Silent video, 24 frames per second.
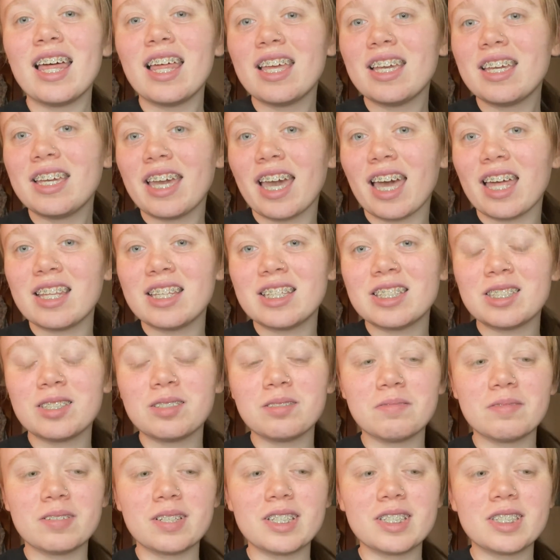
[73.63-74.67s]
yeah this
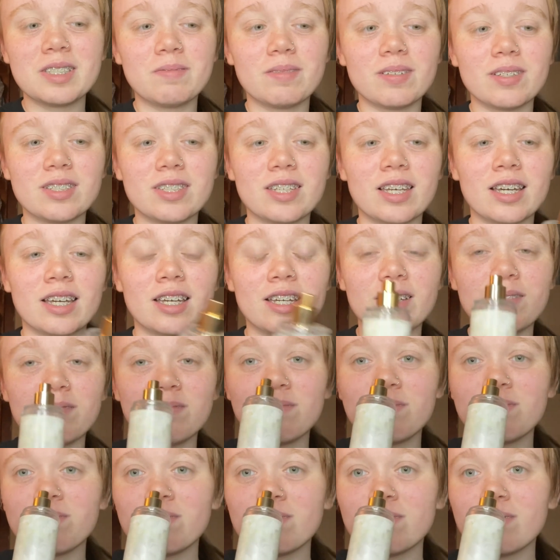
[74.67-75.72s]
is what it smells like
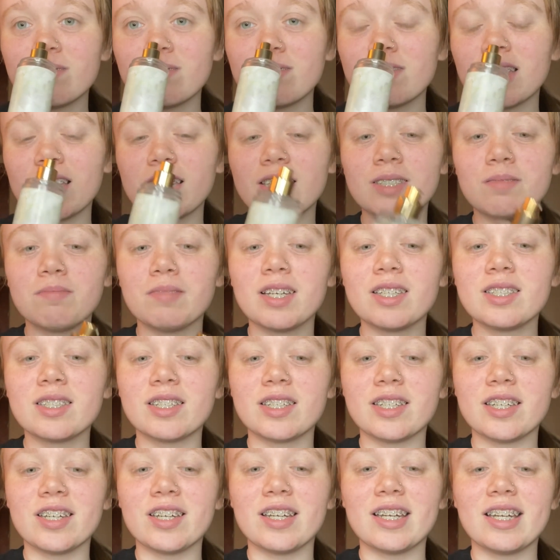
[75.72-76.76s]
it smells
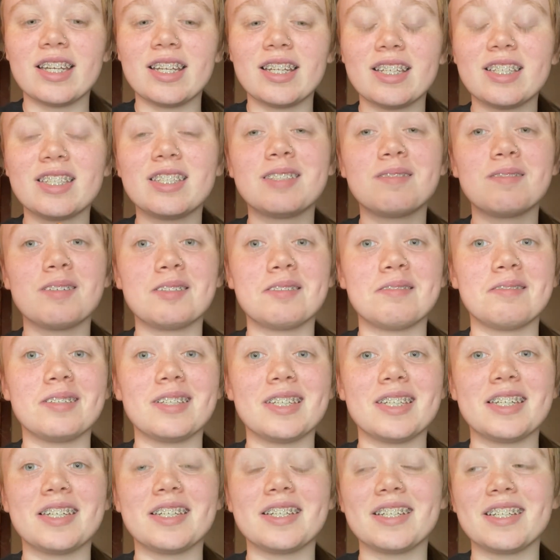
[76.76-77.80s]
good it smells
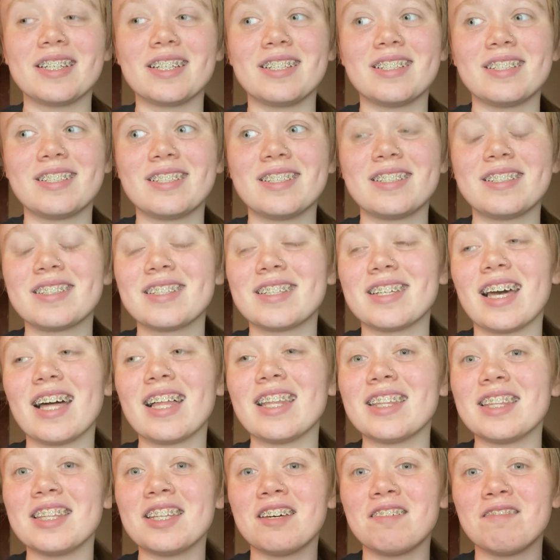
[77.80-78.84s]
really good i
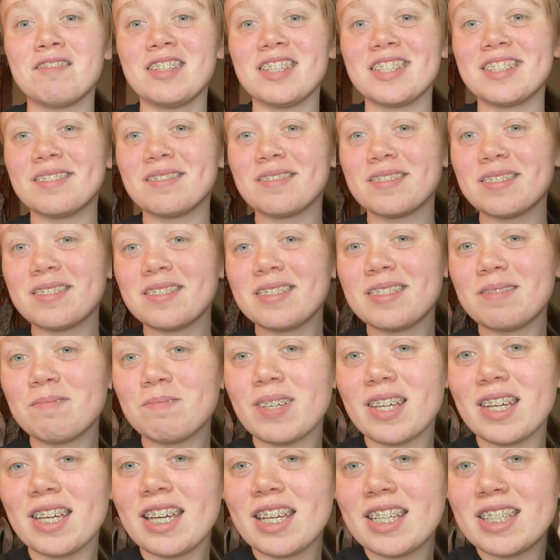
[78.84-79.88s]
love this one
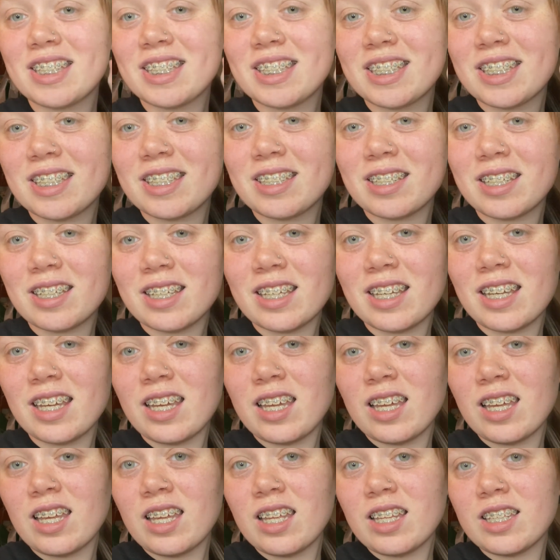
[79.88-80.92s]
but it's
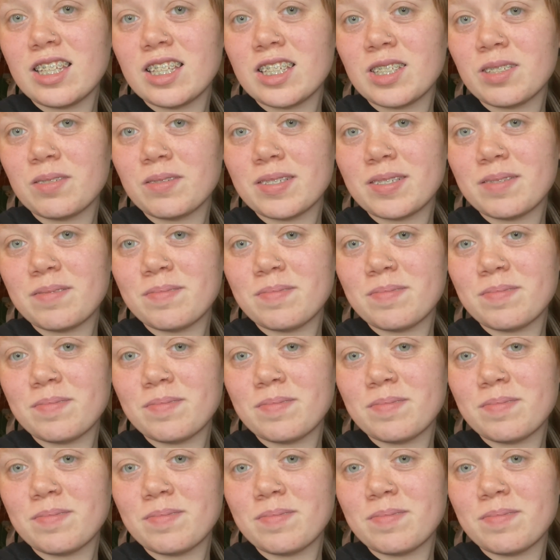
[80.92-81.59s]
this one